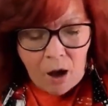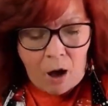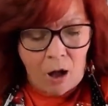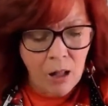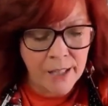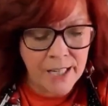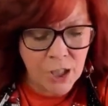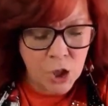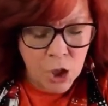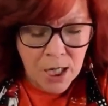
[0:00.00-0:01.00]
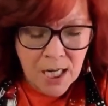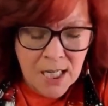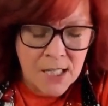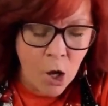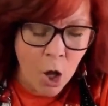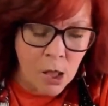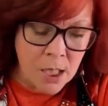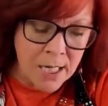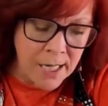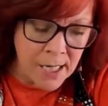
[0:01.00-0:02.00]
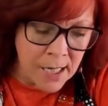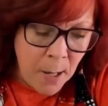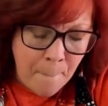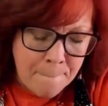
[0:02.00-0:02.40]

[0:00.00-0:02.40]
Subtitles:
holiday trays, holiday